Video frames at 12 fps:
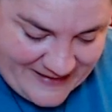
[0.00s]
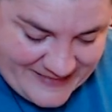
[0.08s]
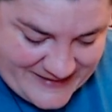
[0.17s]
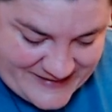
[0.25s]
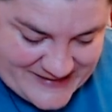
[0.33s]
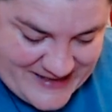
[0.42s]

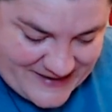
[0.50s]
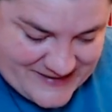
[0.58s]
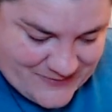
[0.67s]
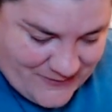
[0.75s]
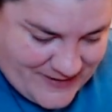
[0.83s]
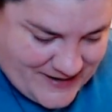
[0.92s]
This
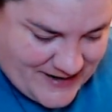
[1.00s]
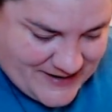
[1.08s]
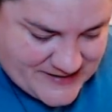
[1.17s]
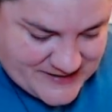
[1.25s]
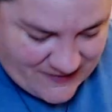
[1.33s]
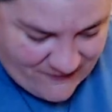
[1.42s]
next one
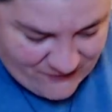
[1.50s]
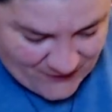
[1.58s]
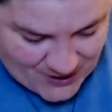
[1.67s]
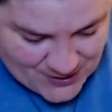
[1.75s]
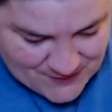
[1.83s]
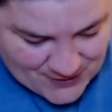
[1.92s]
is
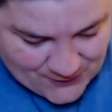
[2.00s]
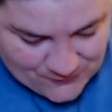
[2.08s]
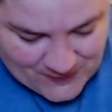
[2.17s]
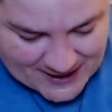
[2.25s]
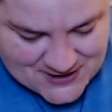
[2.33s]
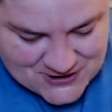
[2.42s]
from
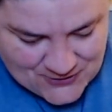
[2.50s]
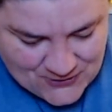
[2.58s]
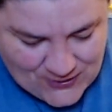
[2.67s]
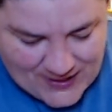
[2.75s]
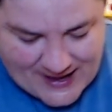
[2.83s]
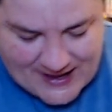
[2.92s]

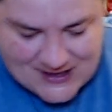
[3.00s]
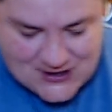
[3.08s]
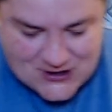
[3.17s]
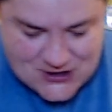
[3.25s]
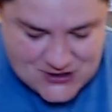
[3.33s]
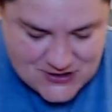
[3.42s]
Rachel
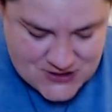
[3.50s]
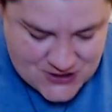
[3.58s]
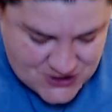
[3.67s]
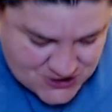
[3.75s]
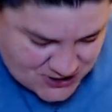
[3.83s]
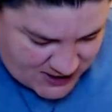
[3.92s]
and
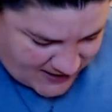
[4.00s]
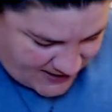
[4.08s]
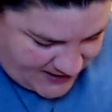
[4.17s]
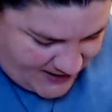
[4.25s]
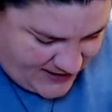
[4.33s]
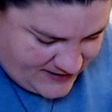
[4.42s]

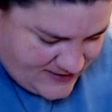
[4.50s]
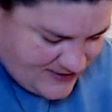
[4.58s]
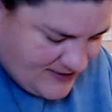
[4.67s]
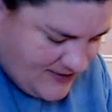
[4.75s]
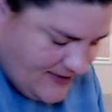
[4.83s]
Janet.